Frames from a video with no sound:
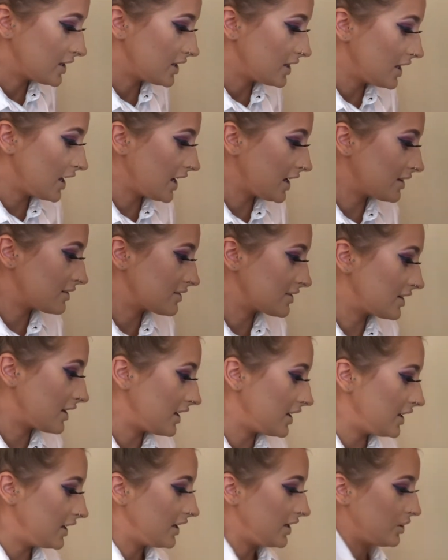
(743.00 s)
The next
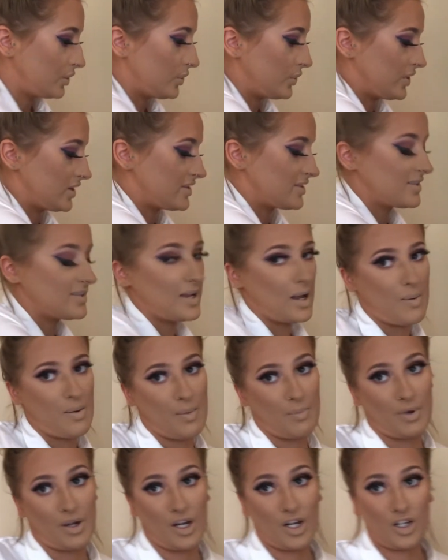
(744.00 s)
little step
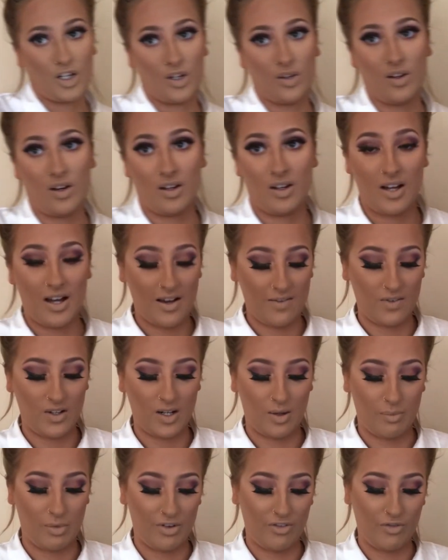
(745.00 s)
I'm going to do that I haven't
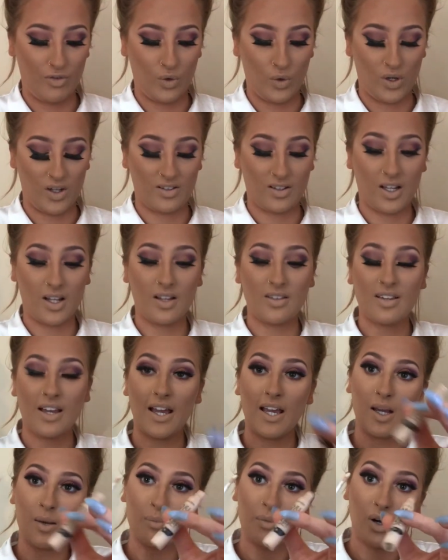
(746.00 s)
done before is going to
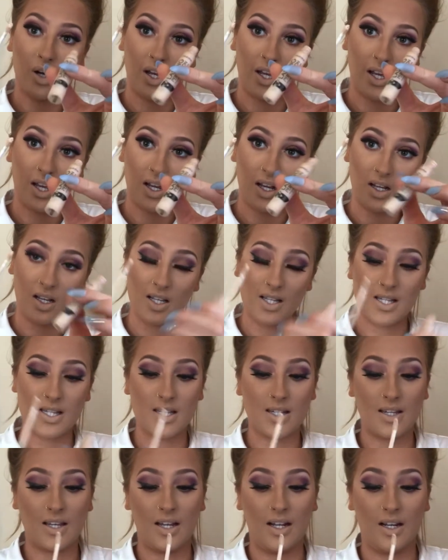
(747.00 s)
take my
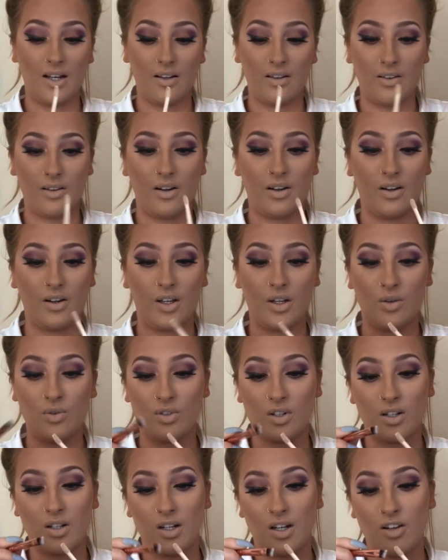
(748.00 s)
concealer that I
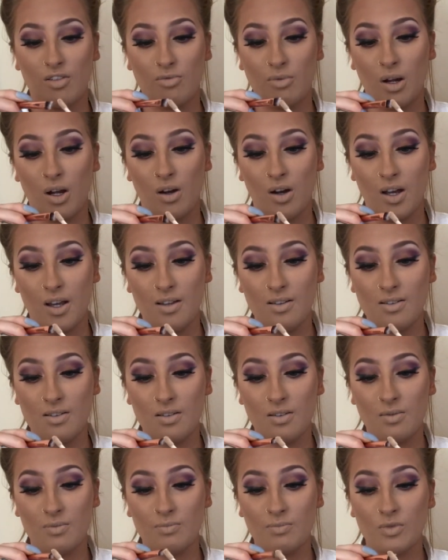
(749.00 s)
use underneath my
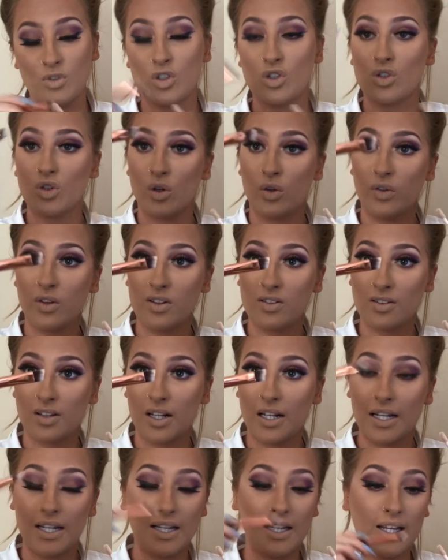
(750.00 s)
eyes just on this
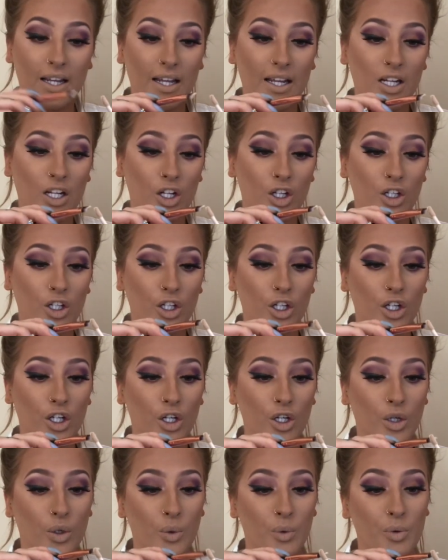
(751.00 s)
clean
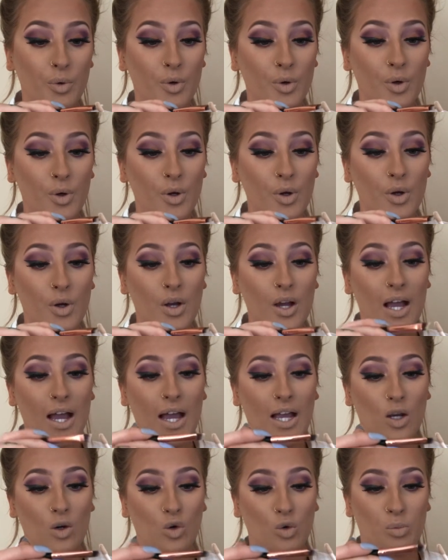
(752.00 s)
new
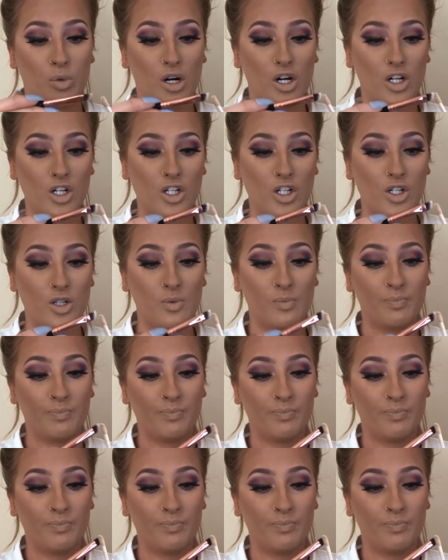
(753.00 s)
angled brush